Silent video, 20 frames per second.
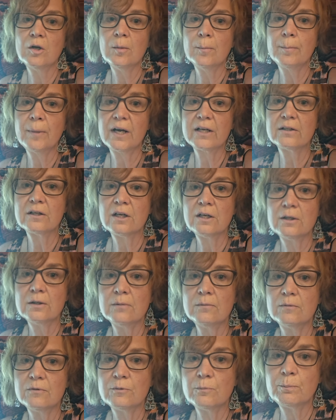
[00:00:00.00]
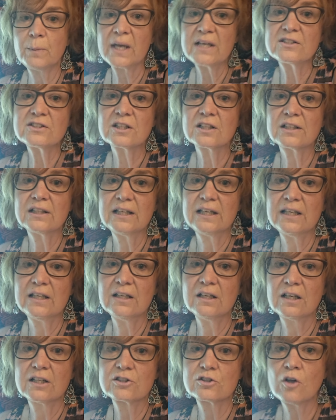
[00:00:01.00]
But
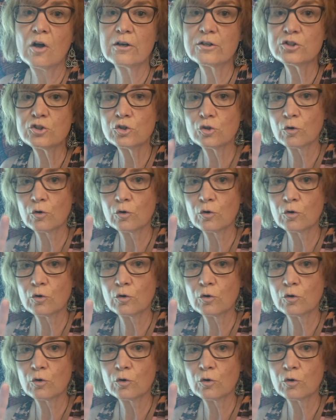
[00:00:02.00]
basically, as long as